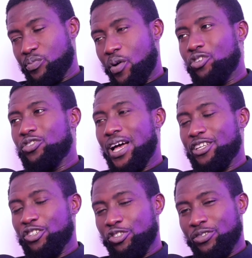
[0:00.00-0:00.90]
But
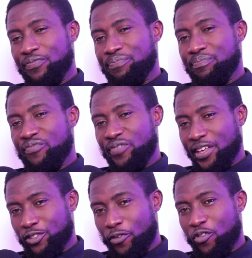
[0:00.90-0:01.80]

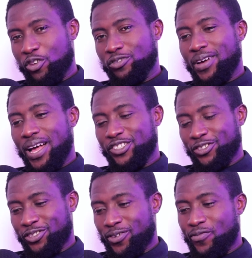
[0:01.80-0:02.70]
first of all, you should
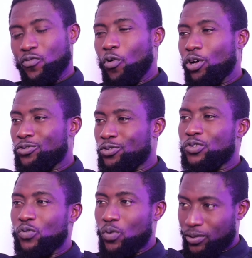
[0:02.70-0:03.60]
ask yourself, what do
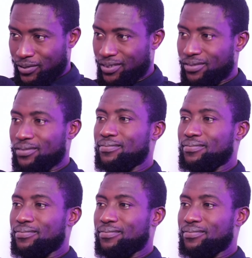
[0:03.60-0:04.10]
you want?